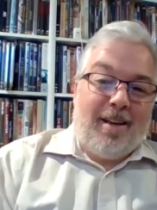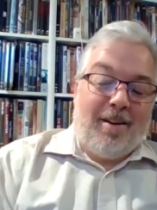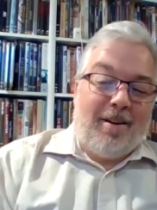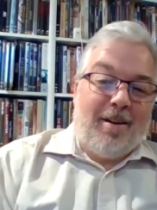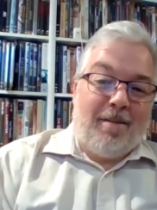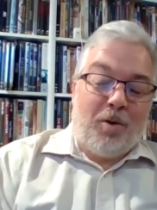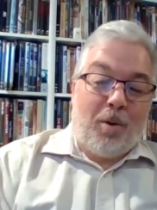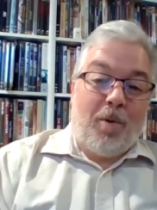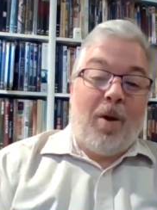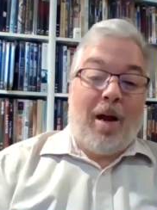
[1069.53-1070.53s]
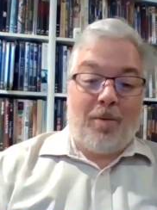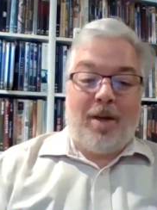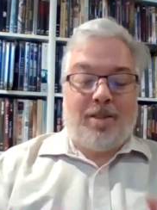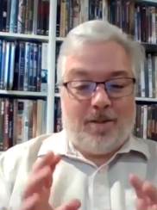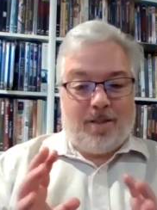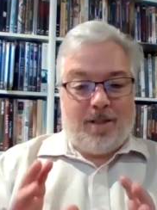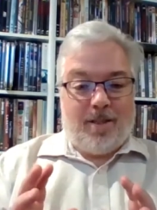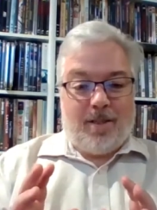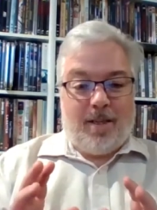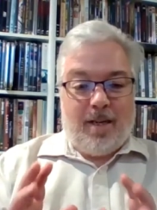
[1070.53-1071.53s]
of Norman Rockwell. So
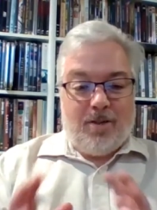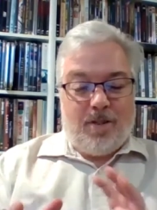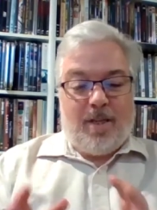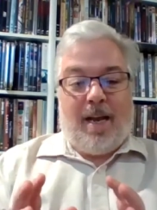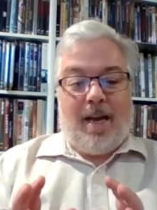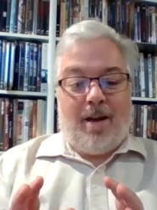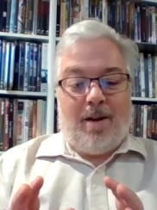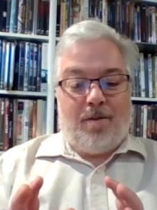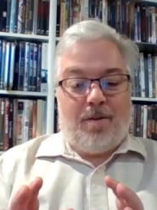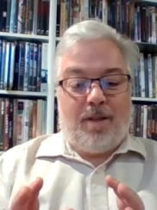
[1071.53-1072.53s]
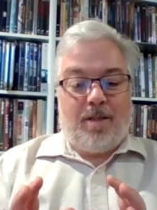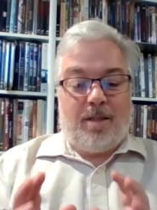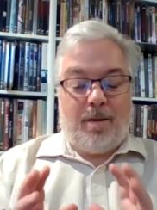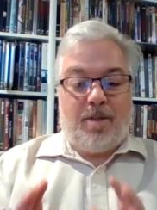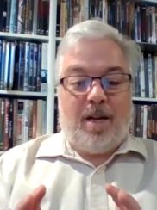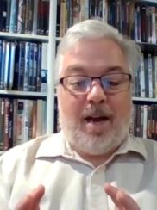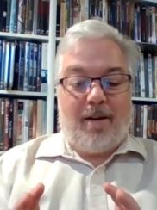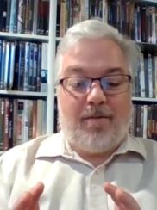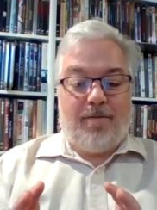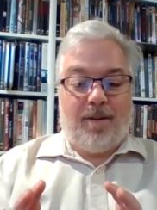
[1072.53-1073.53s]
it's interesting how the
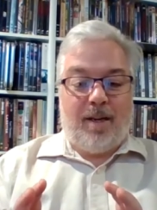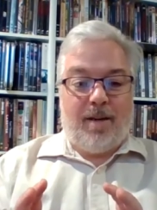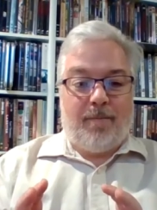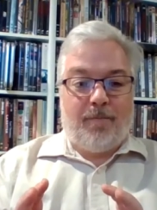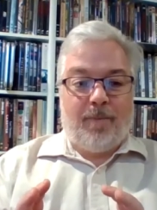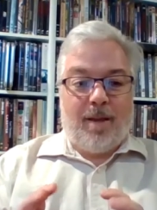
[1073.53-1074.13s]
cinematography